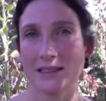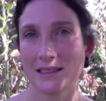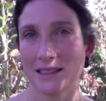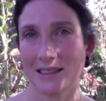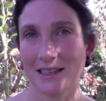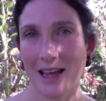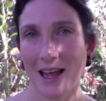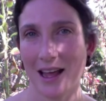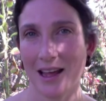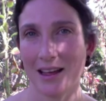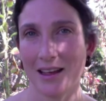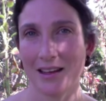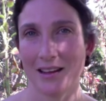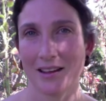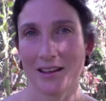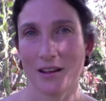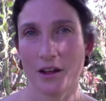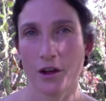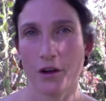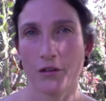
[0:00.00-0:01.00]
today
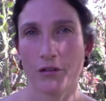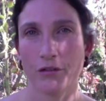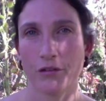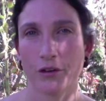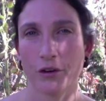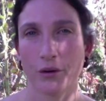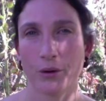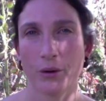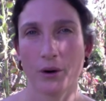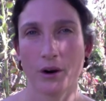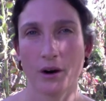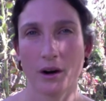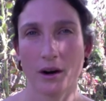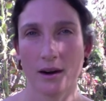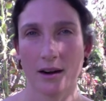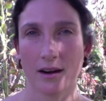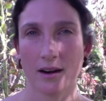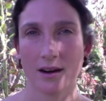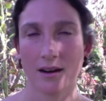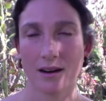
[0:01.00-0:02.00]

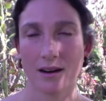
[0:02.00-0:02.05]
for